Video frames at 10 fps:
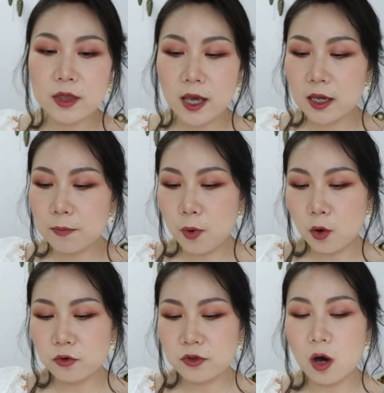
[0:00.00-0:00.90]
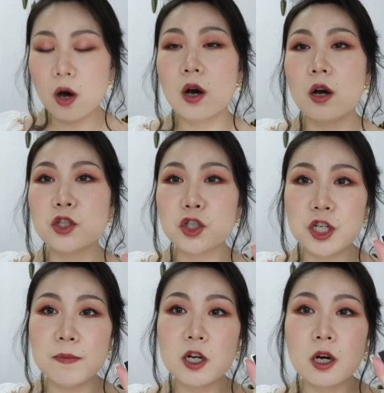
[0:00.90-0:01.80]
they both are
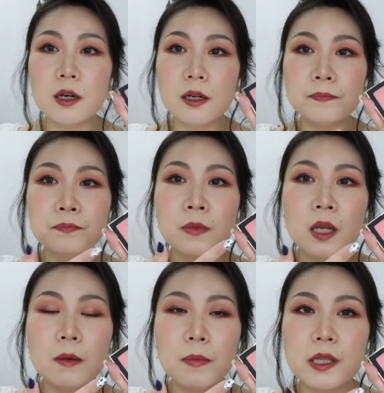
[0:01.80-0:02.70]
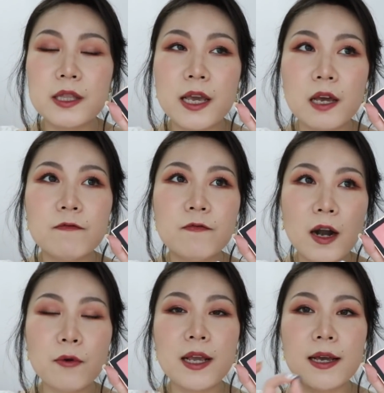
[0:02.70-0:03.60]
shimmer color, but they're
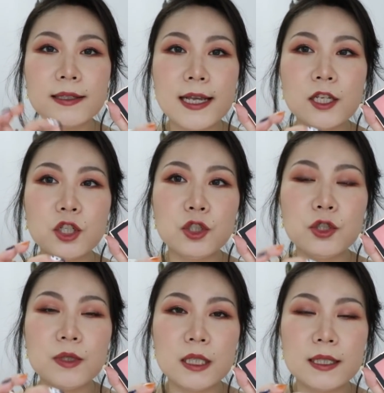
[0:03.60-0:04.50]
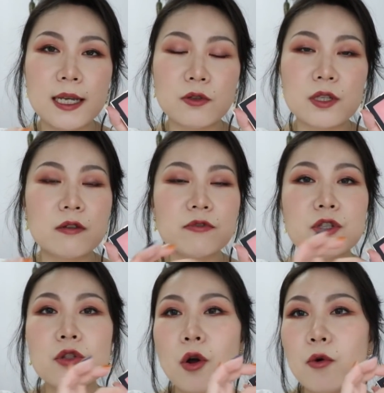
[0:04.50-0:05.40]
very attention to details. There is
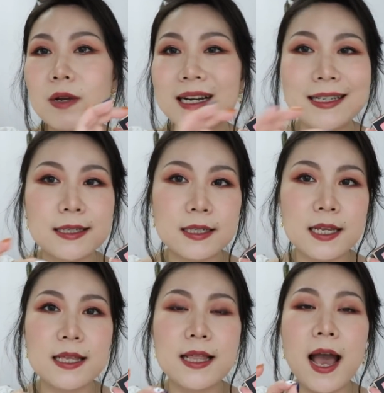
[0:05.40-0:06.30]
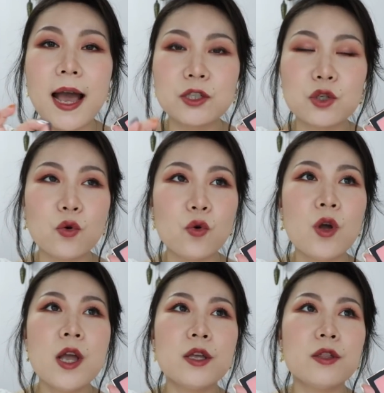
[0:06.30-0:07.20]
no glitters in there at all.
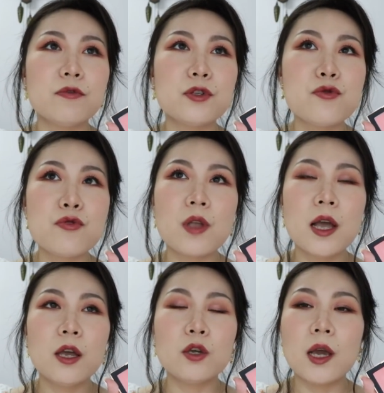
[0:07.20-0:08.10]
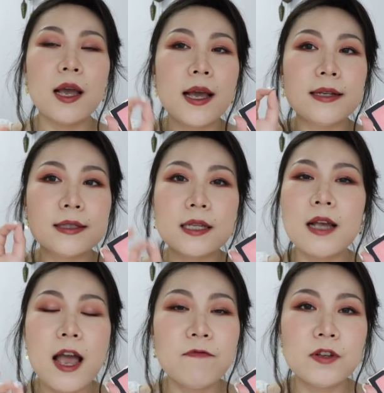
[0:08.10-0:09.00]
It
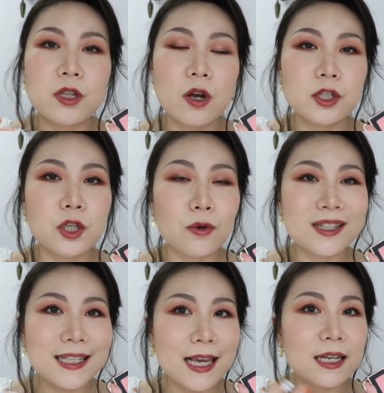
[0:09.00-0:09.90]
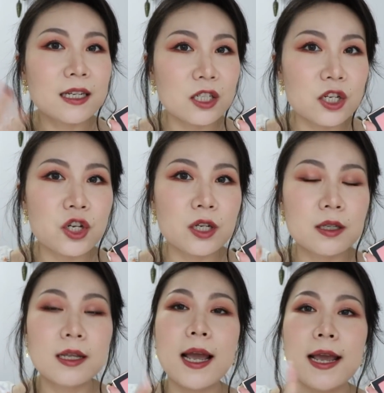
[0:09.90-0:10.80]
doesn't emphasize your skin
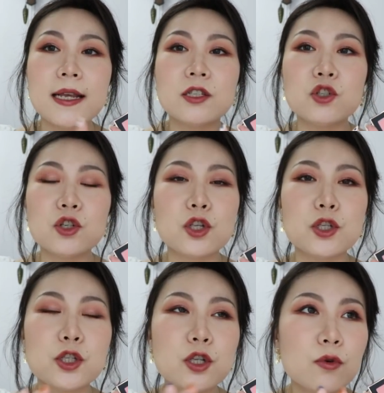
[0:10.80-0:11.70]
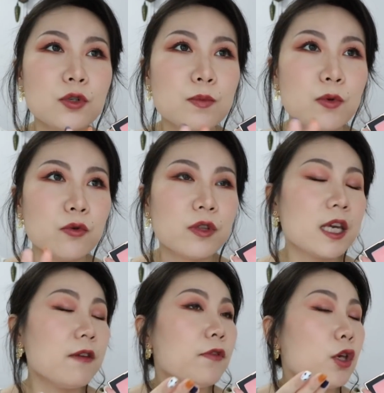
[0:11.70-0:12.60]
condition. It's just so smooth,
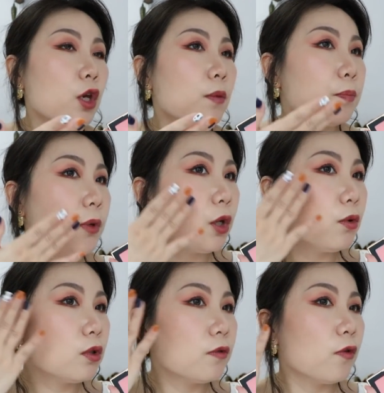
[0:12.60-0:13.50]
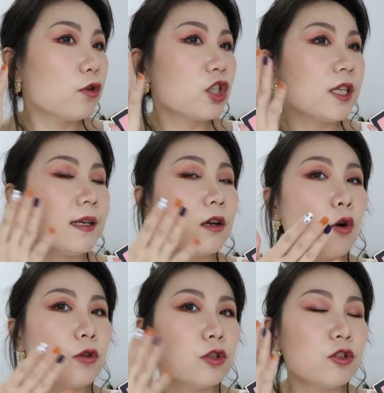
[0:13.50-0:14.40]
giving you a beautiful sheen
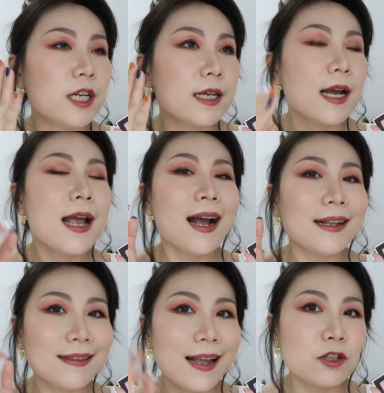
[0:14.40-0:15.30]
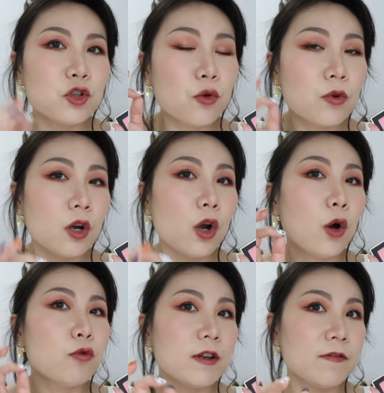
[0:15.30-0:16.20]
on your cheek and natural
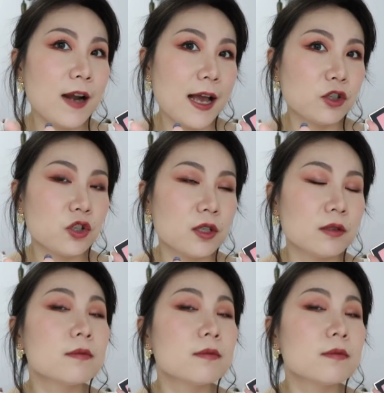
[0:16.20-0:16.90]
glow reflection.